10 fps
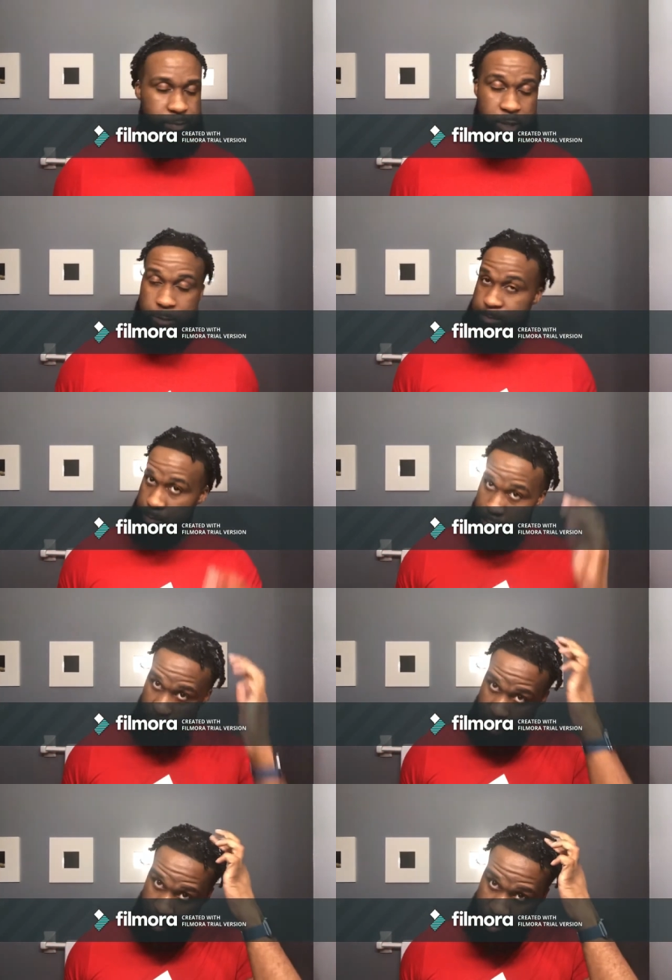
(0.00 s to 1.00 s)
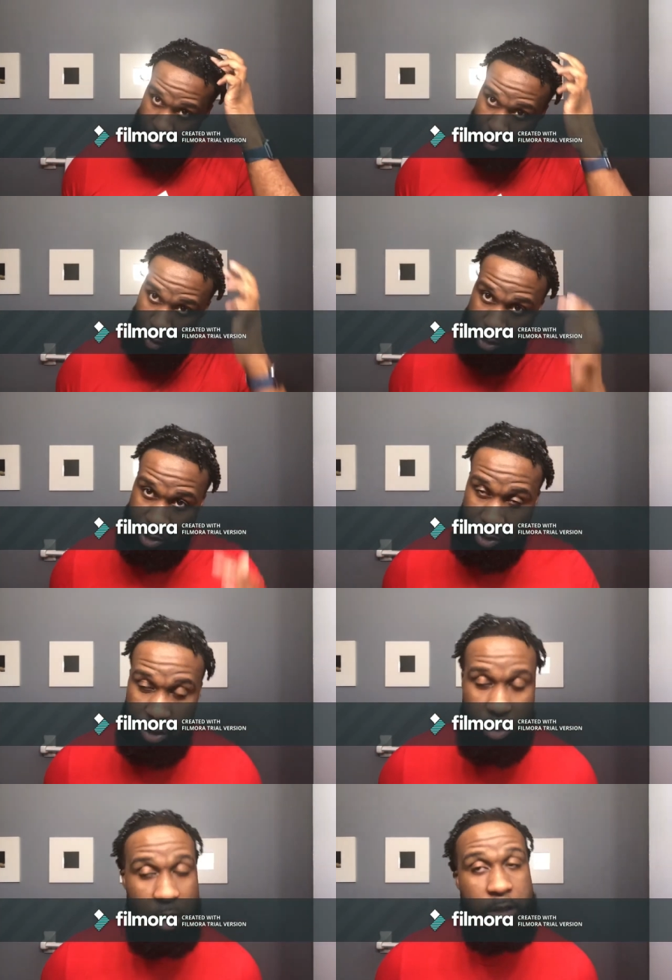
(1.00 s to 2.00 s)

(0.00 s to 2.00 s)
so provide extra moisture.